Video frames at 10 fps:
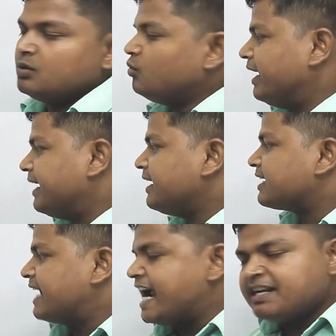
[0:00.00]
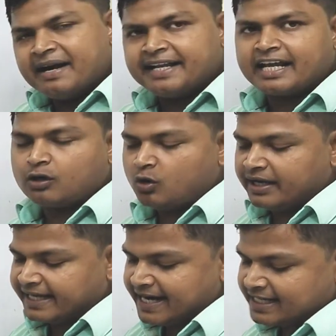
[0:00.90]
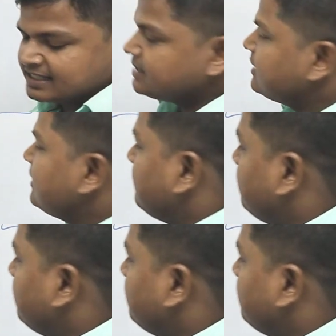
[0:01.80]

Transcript: When right ventricle contracts,